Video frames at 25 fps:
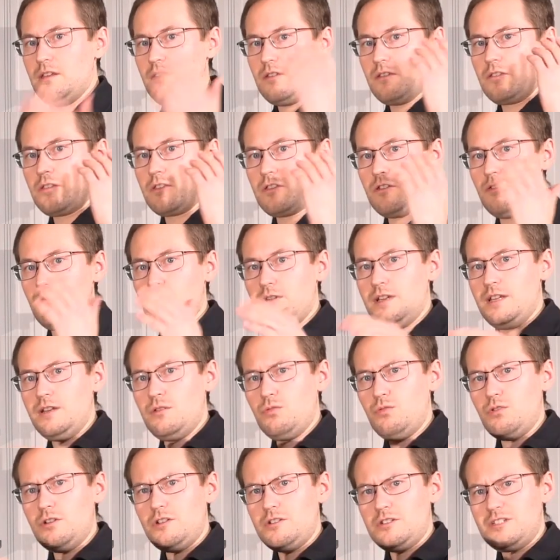So in
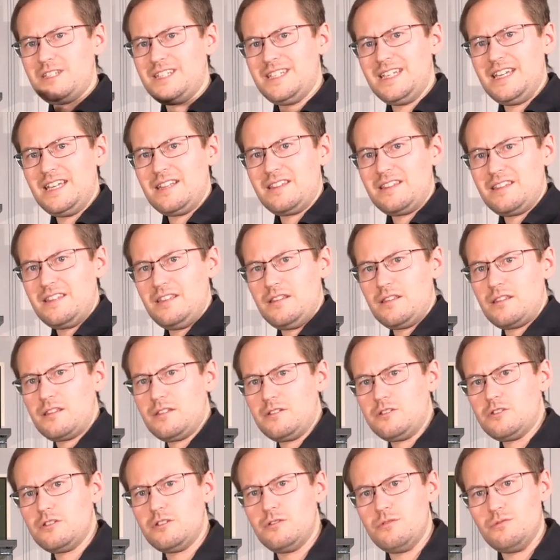order to get this
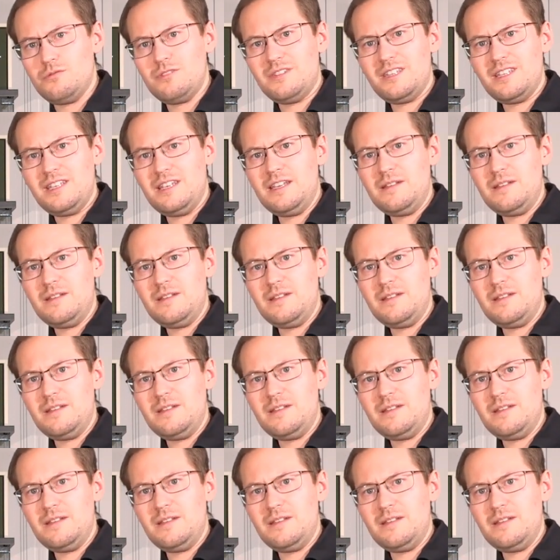into